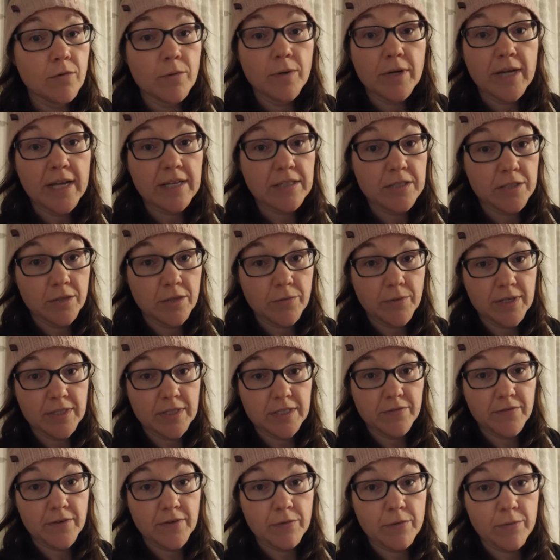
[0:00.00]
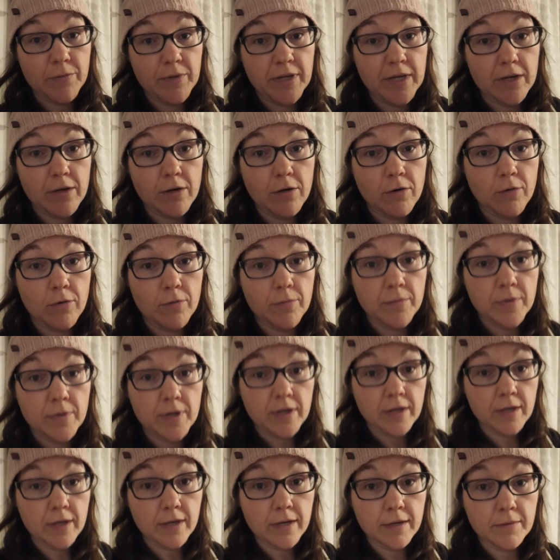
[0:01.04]
we'll get to the rest of it when we get home.
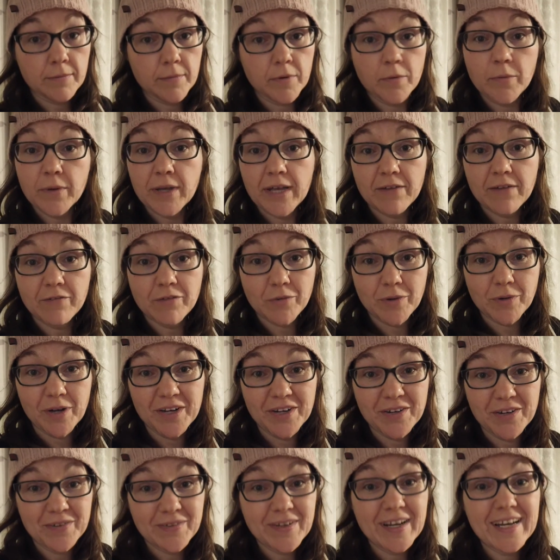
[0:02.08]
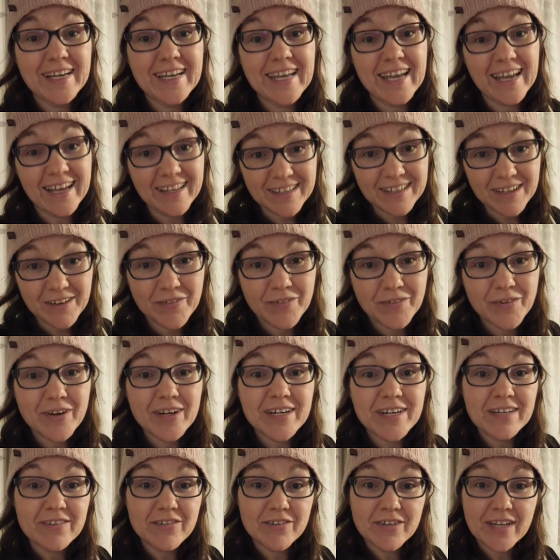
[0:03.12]
Um, we have to run out again for
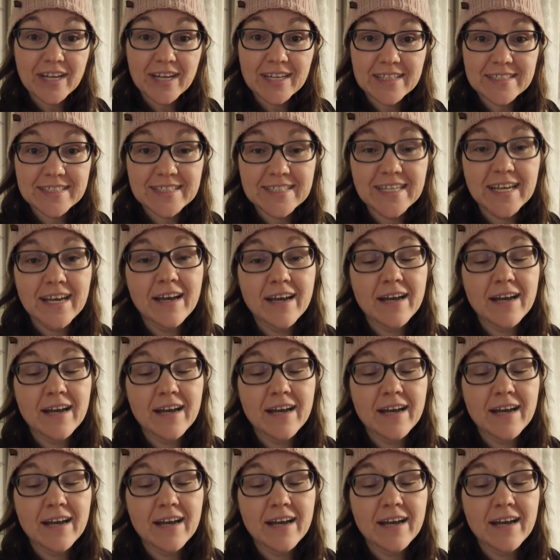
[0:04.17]
another dance.